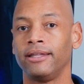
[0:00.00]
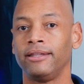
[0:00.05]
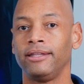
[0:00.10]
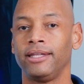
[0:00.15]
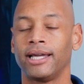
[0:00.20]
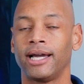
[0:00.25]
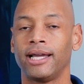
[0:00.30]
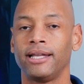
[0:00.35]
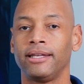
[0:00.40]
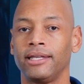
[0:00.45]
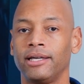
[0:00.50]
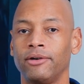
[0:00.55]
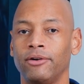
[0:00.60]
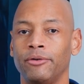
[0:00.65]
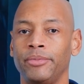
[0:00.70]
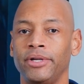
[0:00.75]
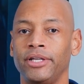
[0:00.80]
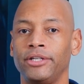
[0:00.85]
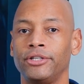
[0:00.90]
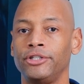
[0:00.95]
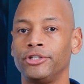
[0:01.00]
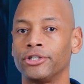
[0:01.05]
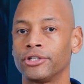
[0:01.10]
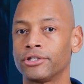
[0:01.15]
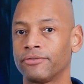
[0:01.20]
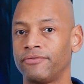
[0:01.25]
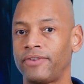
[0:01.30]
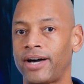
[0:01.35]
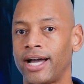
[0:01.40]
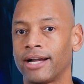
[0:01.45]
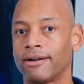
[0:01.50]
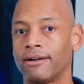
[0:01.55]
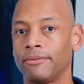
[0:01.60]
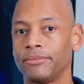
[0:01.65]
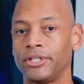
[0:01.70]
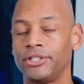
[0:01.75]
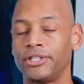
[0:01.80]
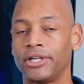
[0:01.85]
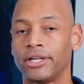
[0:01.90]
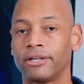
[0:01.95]
The idea would be to just fire
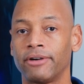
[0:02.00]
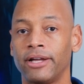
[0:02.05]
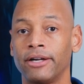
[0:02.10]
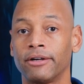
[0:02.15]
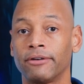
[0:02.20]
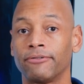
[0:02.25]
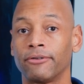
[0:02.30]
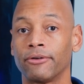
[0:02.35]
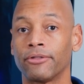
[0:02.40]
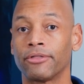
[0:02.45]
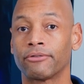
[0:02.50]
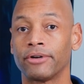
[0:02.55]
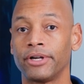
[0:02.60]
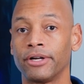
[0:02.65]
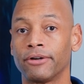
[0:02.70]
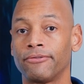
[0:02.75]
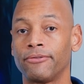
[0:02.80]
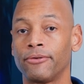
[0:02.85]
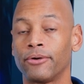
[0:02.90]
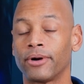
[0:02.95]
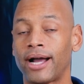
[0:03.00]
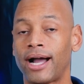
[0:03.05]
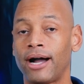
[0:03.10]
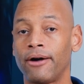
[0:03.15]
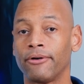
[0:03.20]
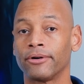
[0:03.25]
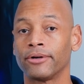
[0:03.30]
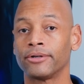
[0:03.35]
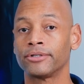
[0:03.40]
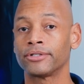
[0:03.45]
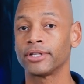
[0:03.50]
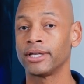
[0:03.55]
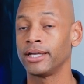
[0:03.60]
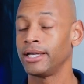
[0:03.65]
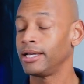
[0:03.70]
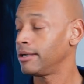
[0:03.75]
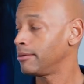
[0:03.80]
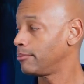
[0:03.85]
up the generator for 3 or 4 hours,